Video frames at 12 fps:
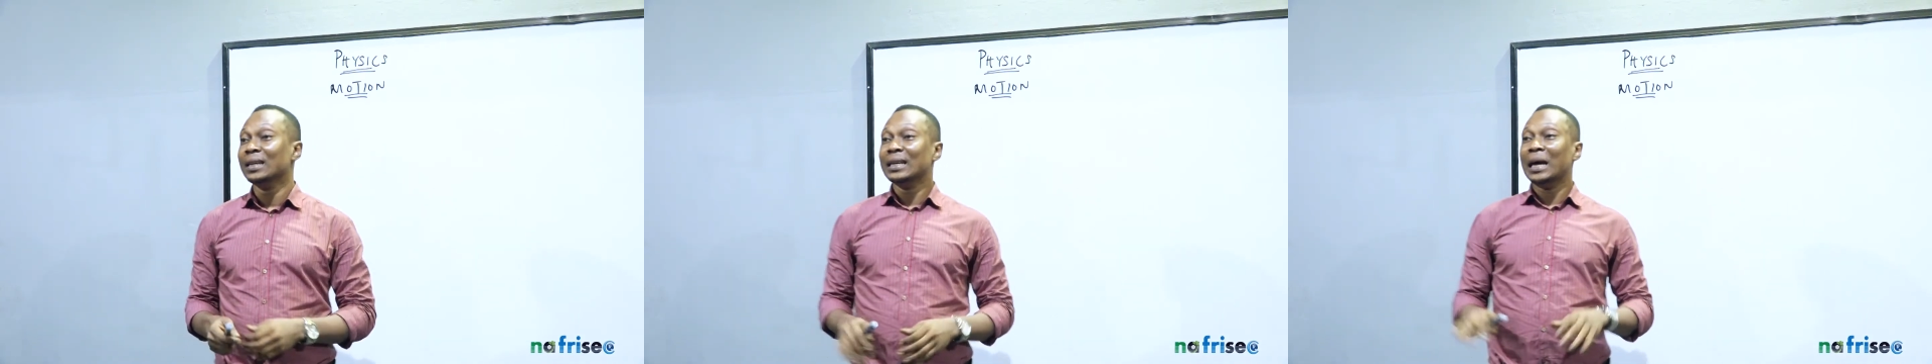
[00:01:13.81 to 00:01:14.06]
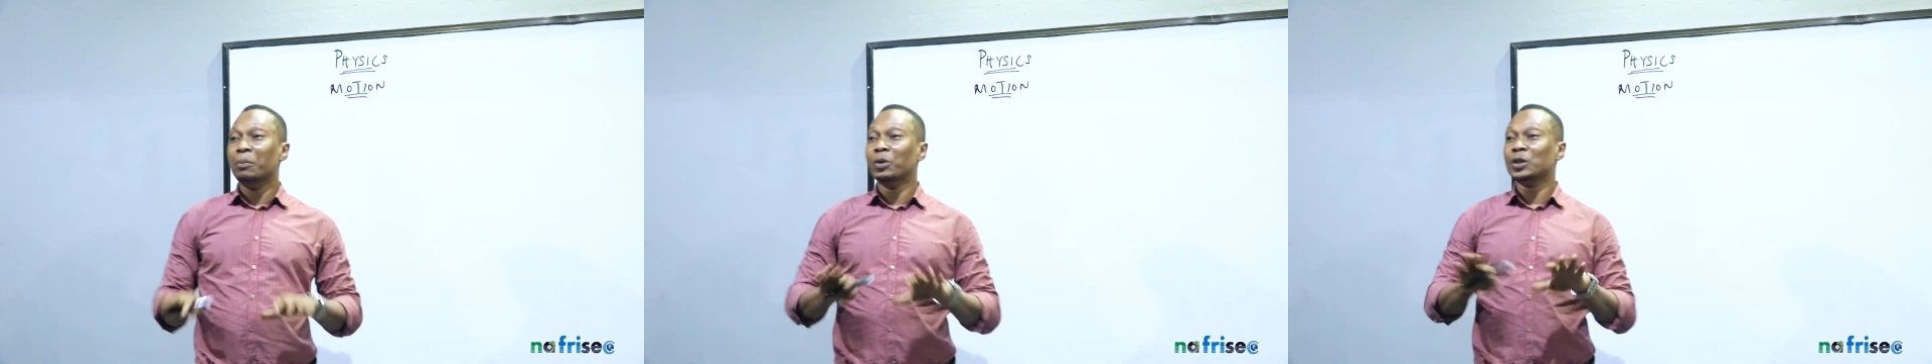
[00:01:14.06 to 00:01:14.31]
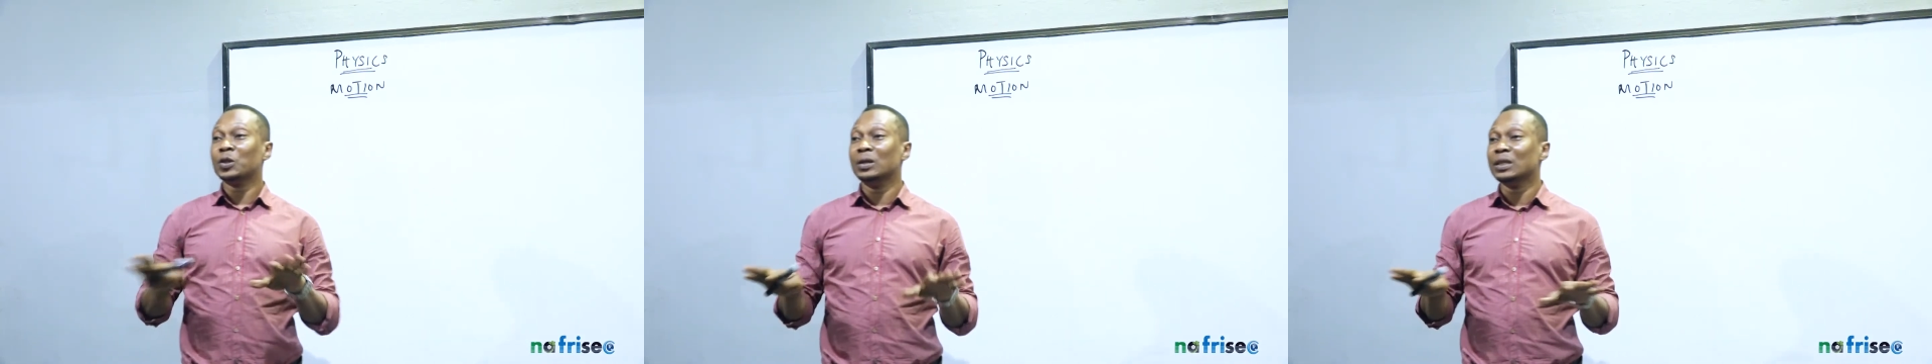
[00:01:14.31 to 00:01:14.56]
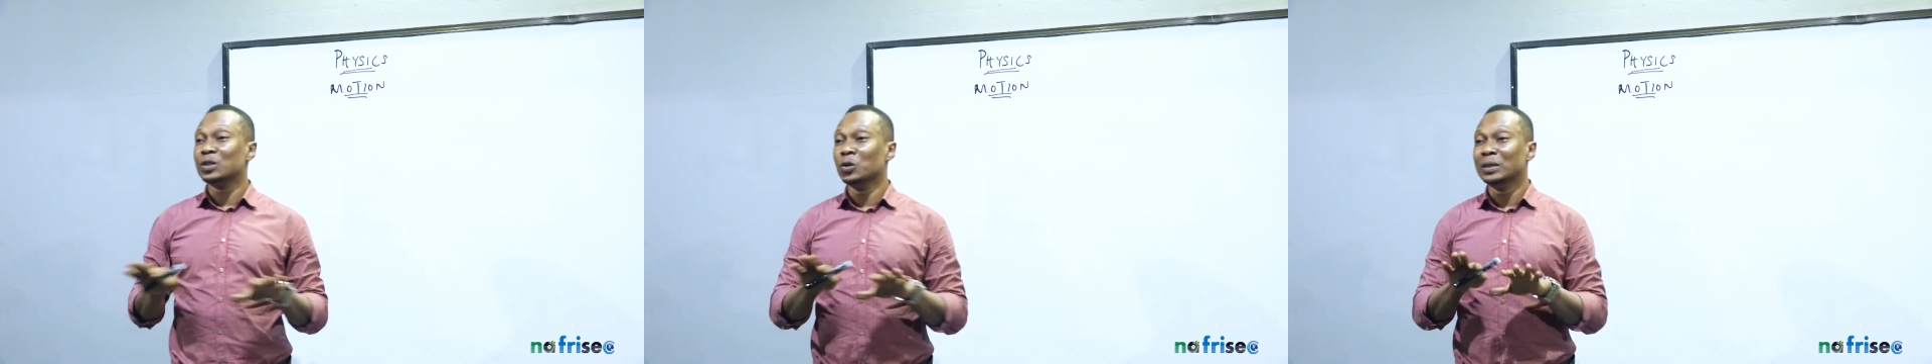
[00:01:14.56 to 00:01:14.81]
that motion
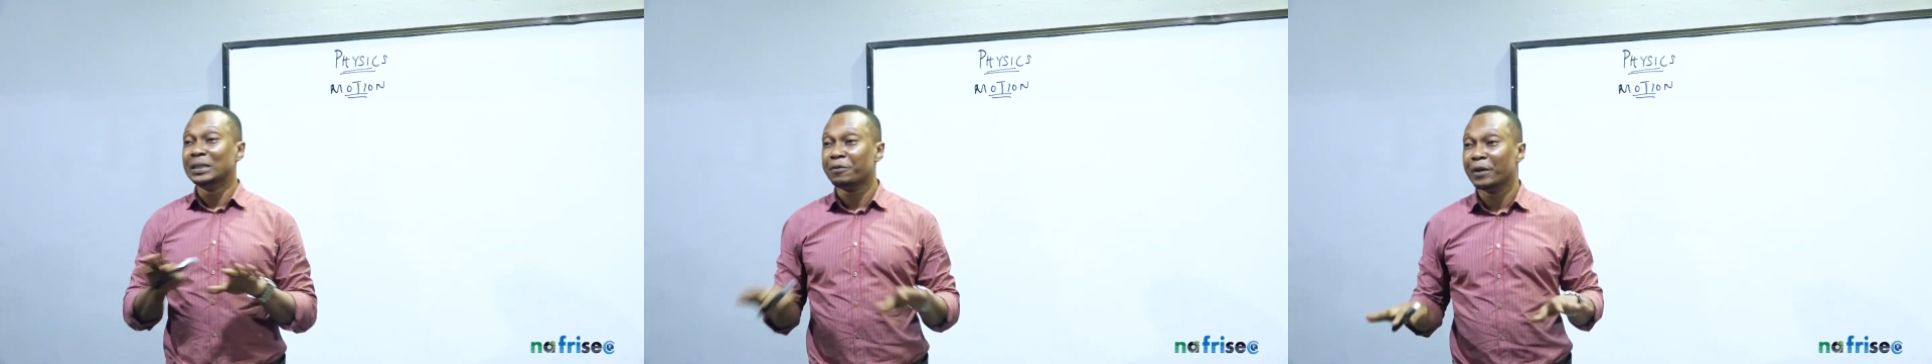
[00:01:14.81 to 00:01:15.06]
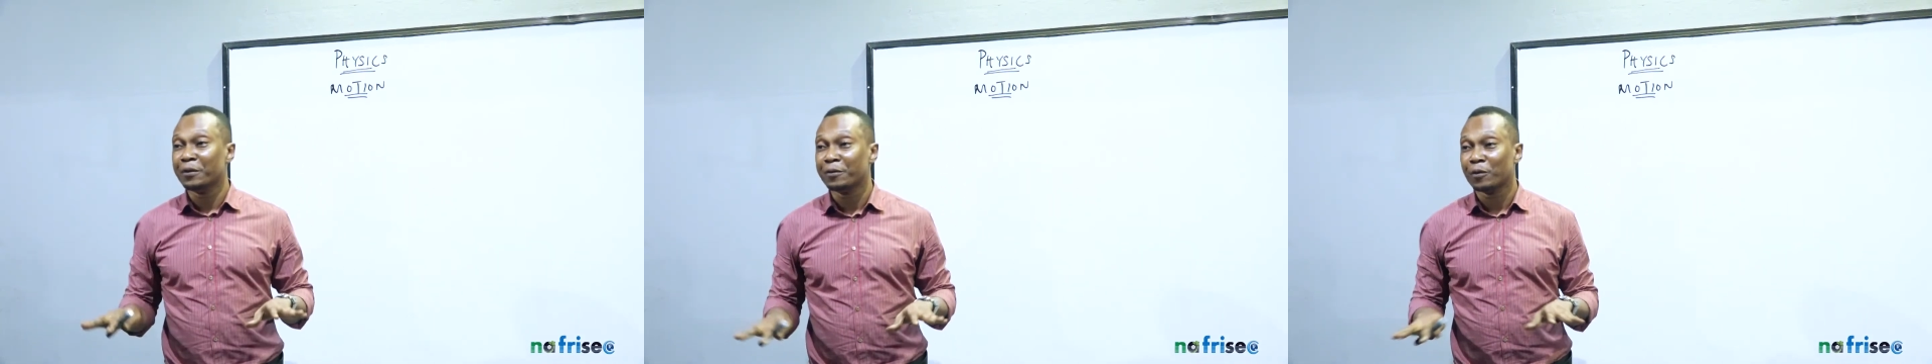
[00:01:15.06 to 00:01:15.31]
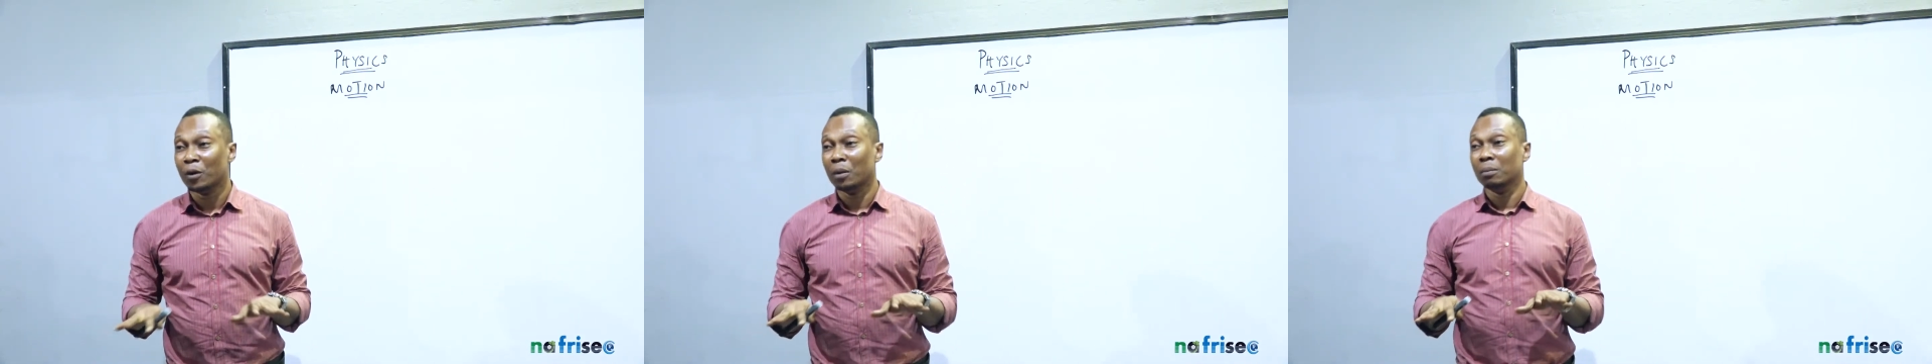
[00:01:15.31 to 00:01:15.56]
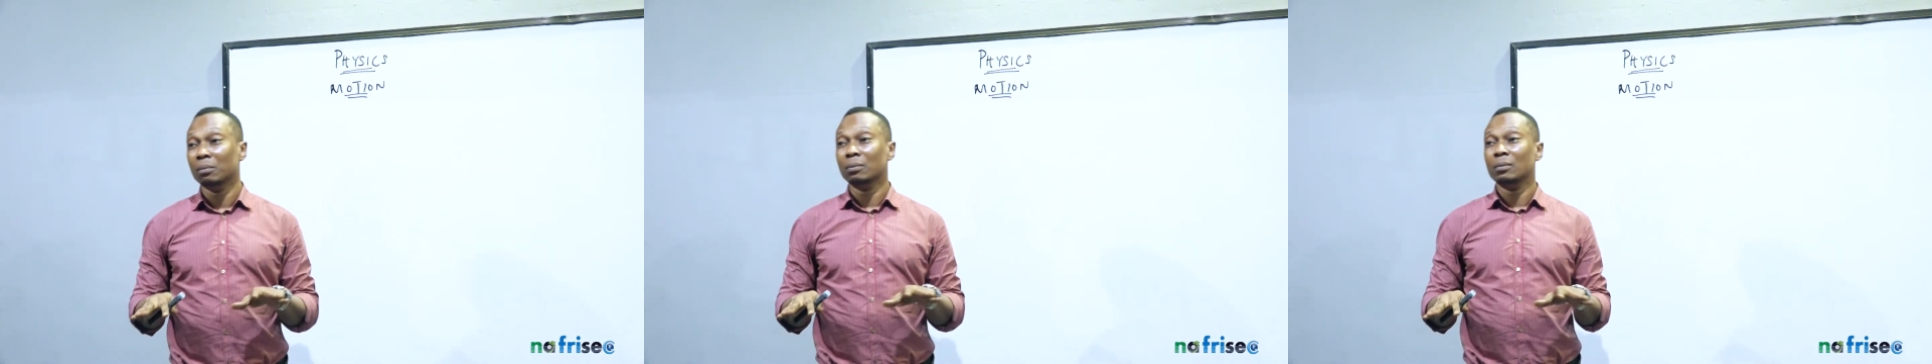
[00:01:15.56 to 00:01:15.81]
is no different
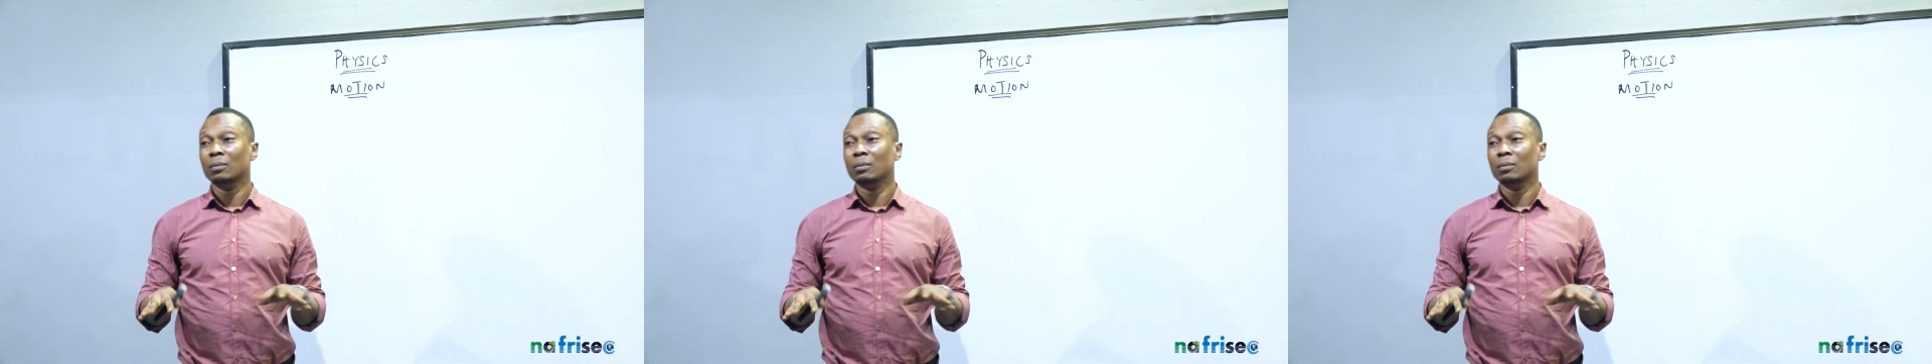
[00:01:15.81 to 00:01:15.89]
from